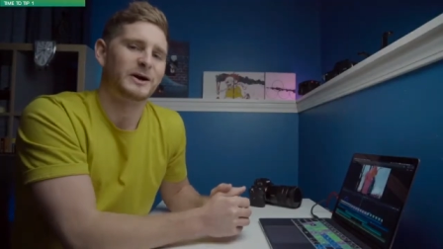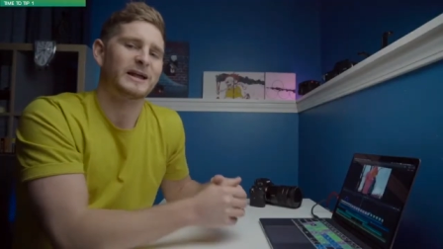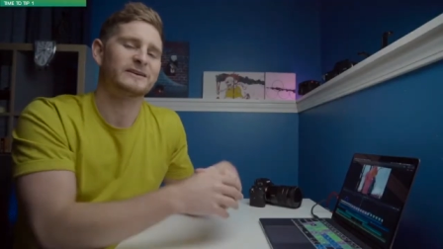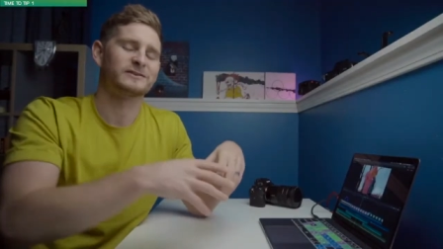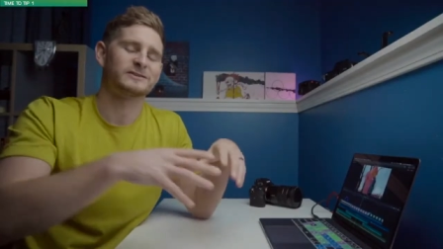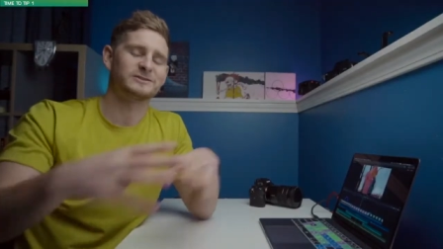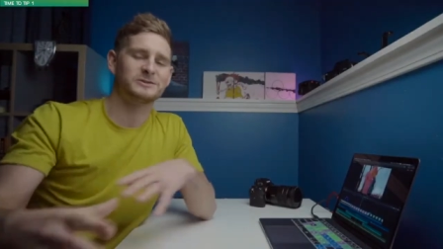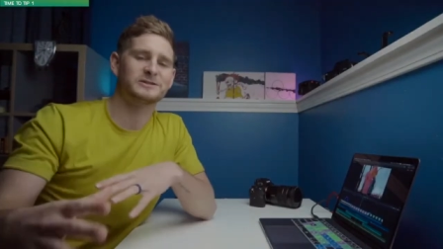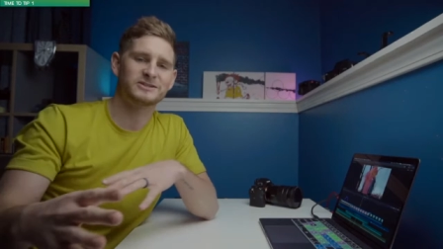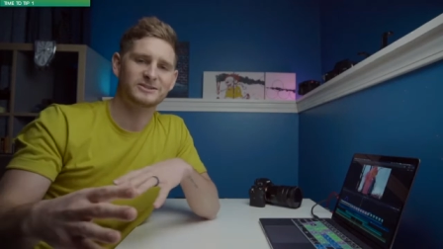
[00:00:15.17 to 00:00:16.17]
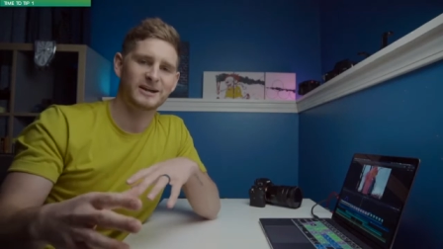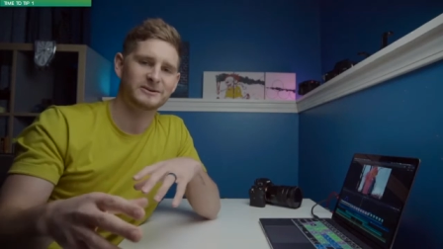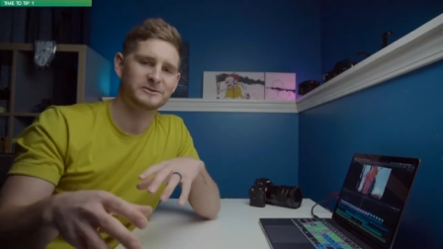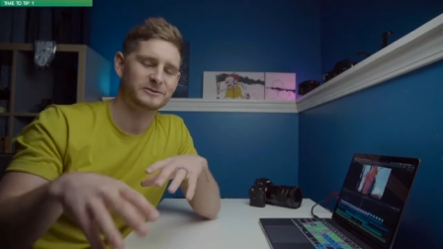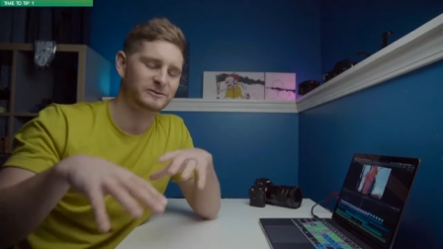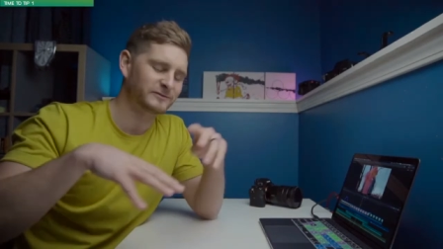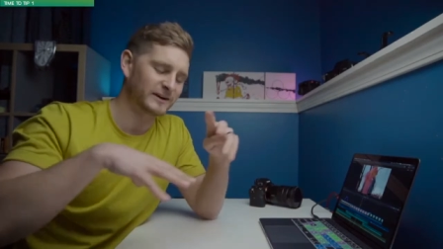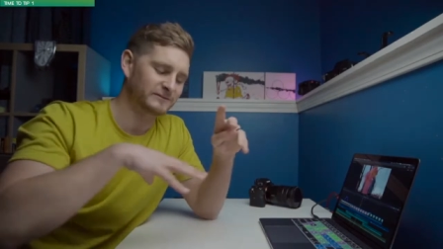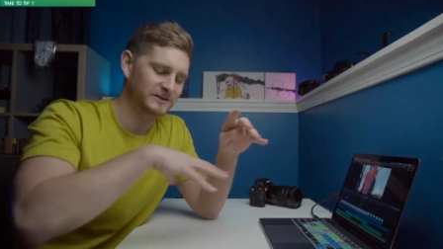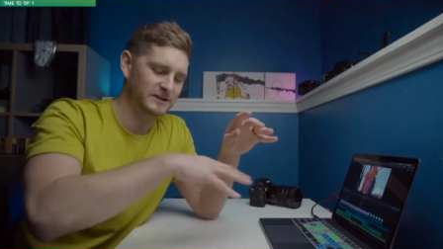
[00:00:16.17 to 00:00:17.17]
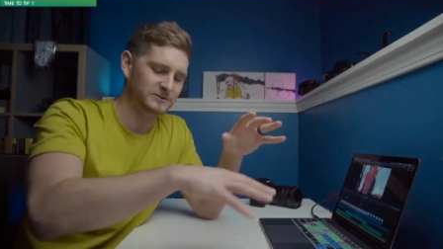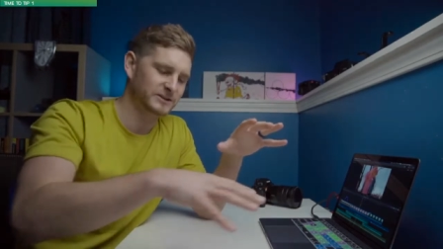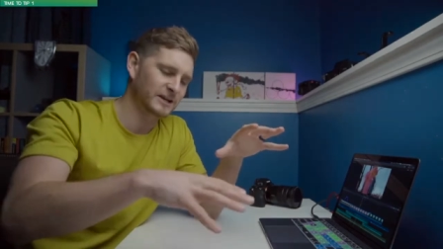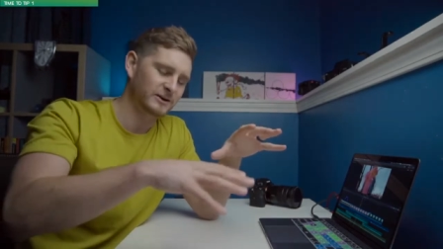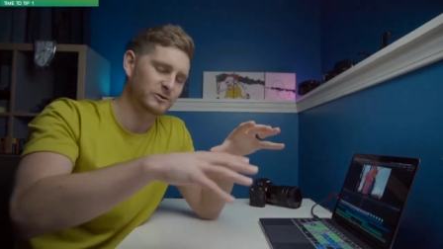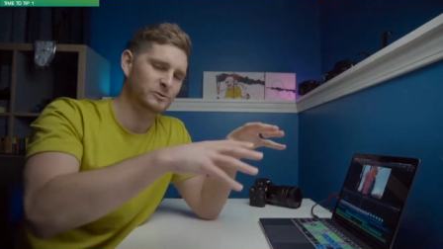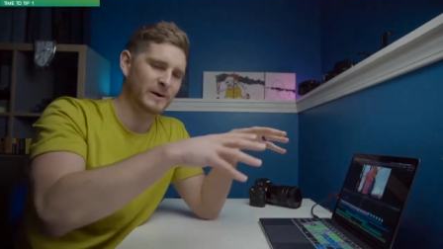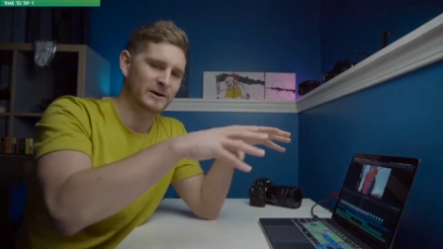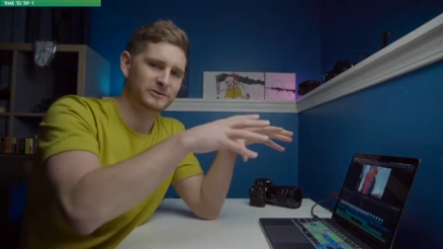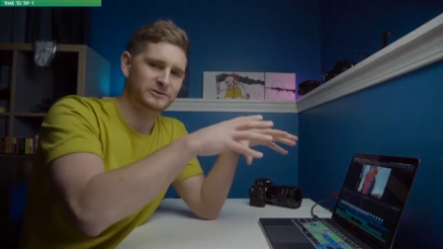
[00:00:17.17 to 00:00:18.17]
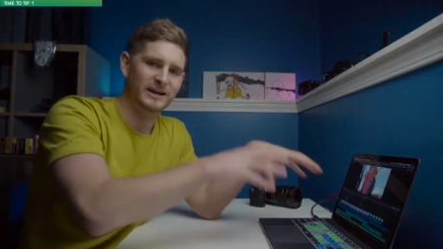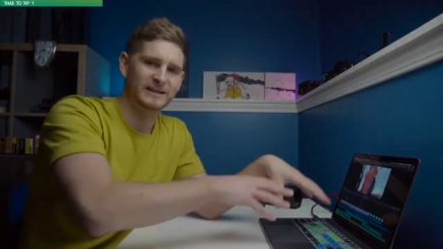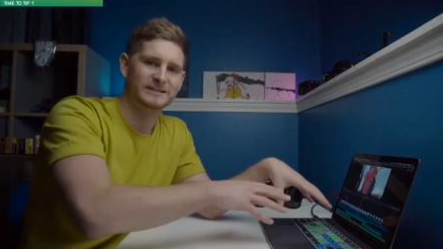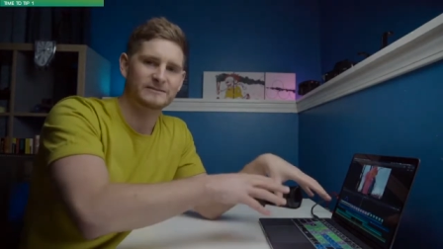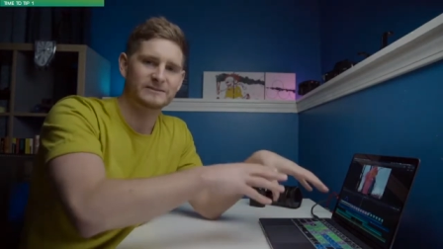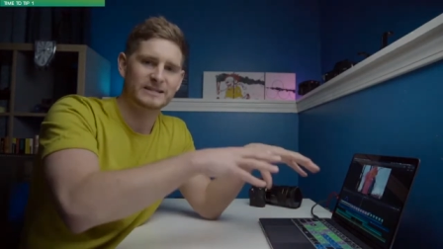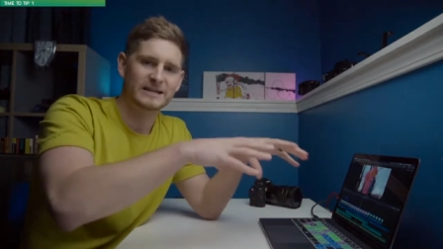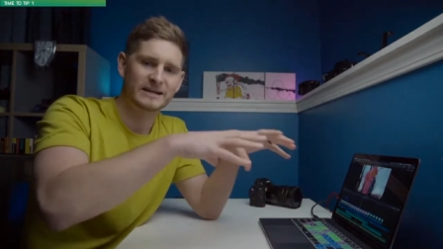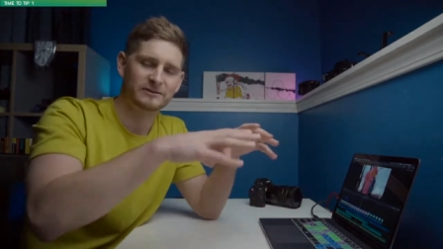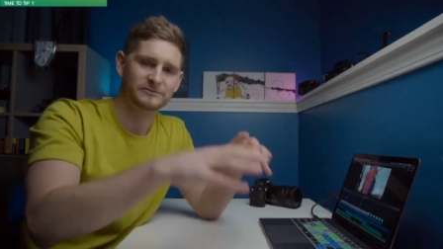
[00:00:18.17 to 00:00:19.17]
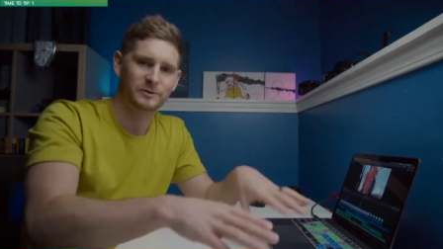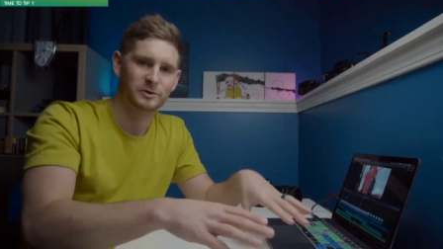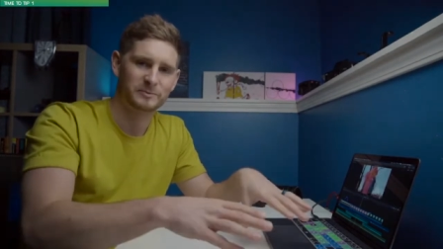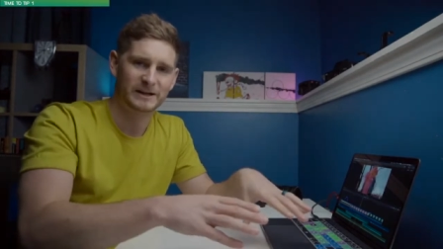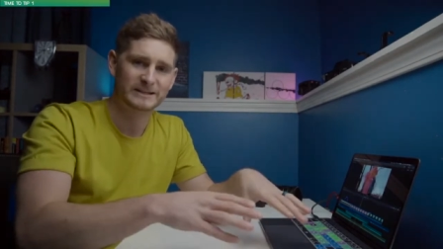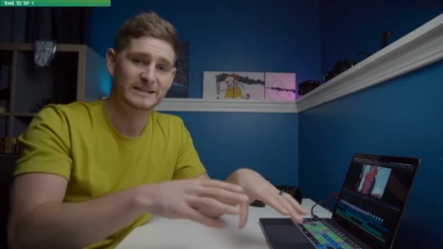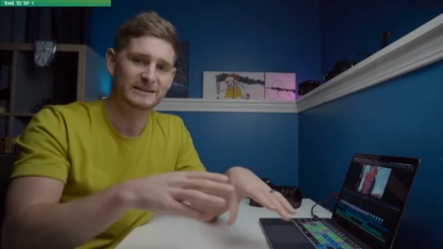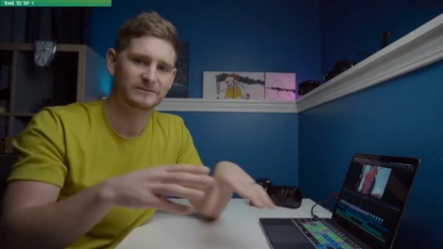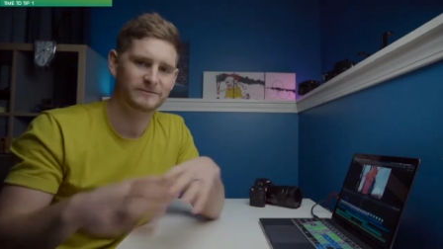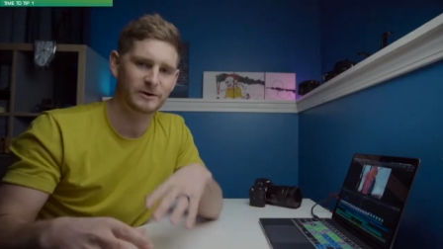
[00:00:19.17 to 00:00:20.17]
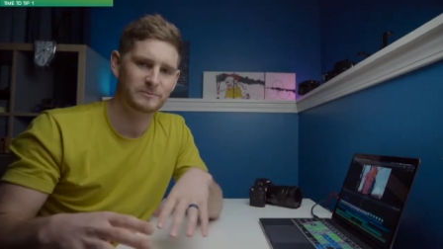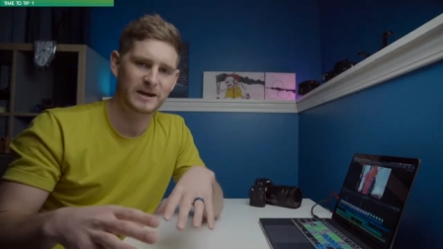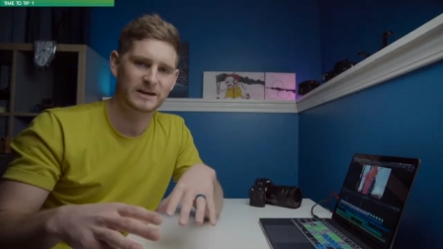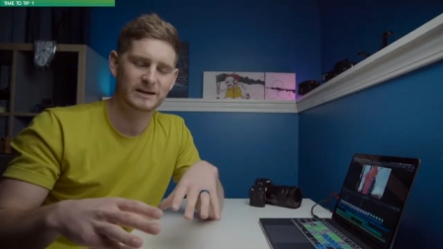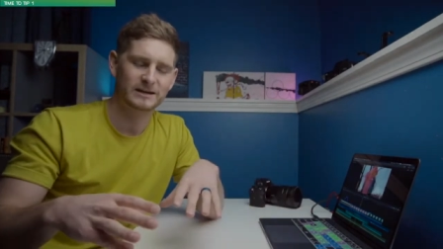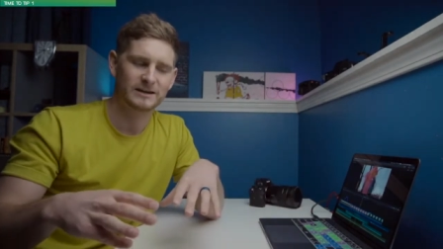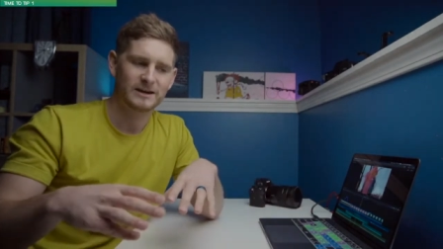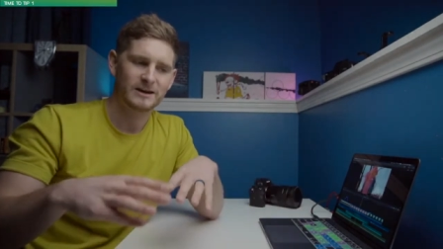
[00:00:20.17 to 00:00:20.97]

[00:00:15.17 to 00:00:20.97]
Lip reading: And if you're new to this channel, you'll find the videos here all about creativity and affordability in filmmaking,